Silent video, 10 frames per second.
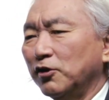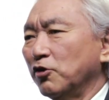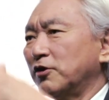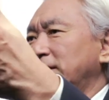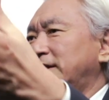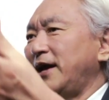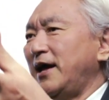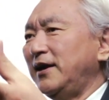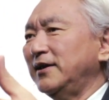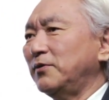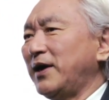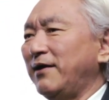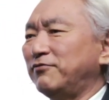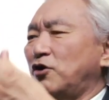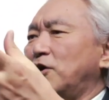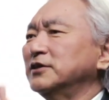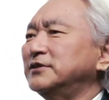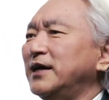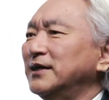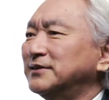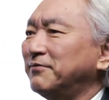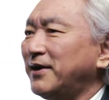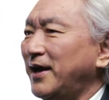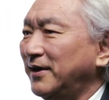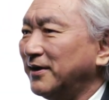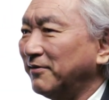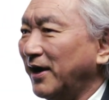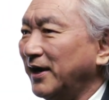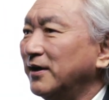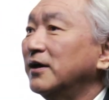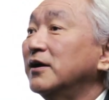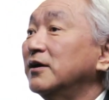Look at Canada. We have tar sands of Canada, right?